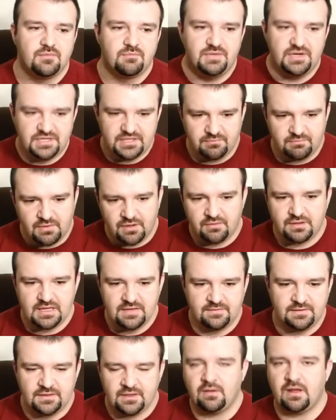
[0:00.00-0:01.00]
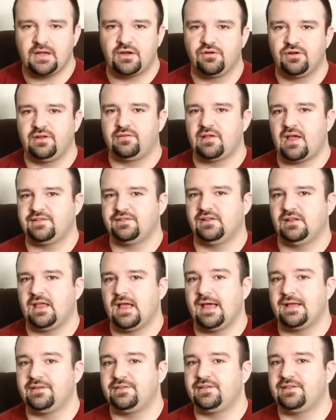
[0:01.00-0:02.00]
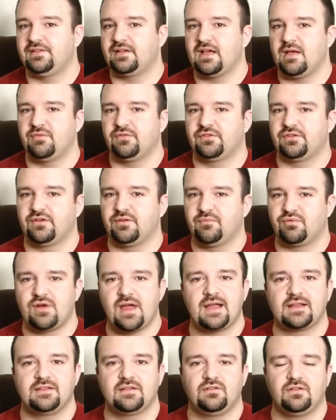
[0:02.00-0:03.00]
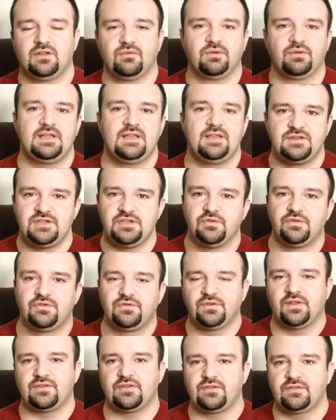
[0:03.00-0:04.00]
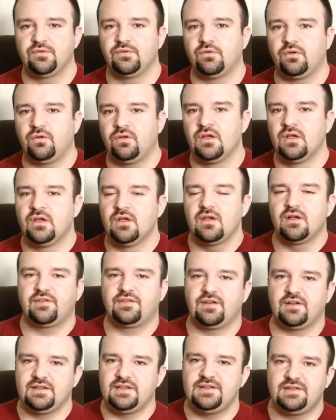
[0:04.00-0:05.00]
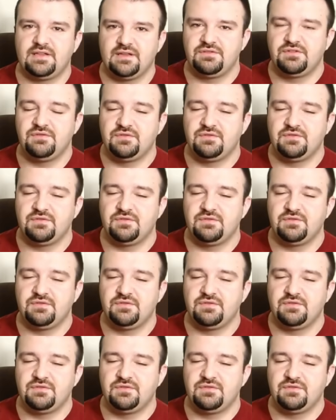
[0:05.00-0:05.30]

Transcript: Mission mode, even though I criticize it a lot and say the combos are impractical, it really is useful as a tool because it at least gives